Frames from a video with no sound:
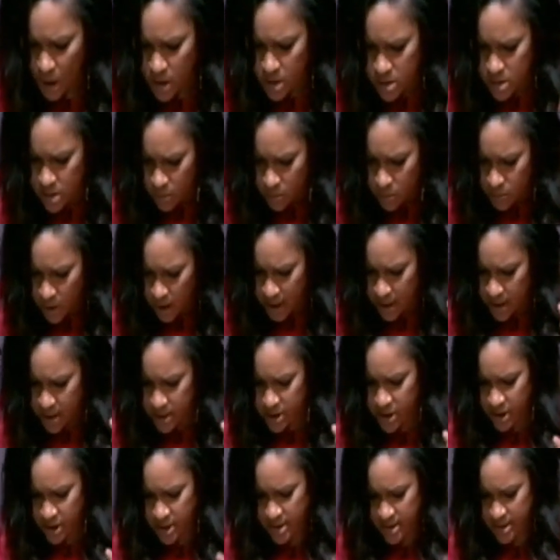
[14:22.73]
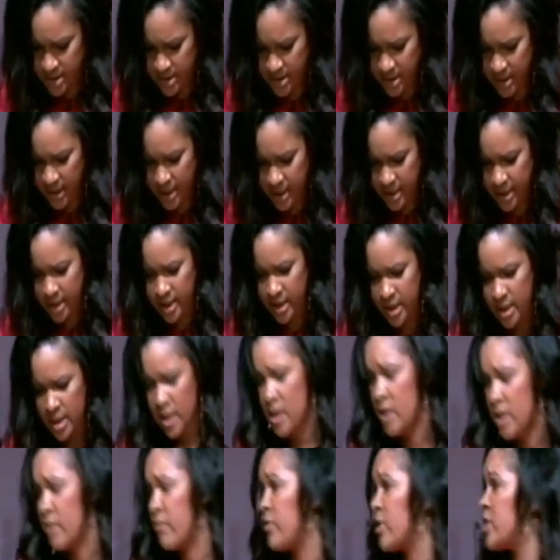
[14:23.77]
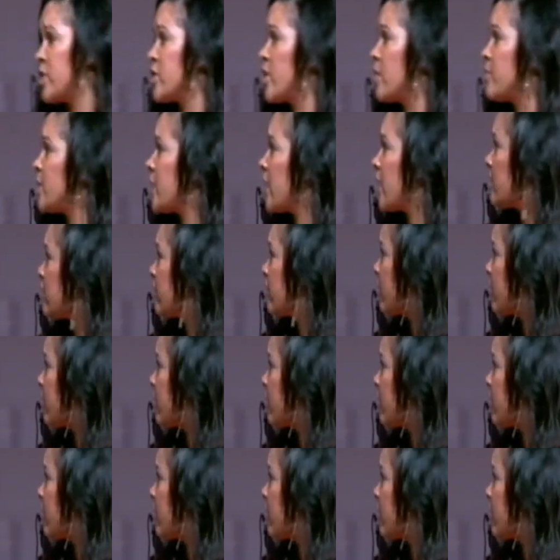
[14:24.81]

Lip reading: So what Jesus did, if we jump down to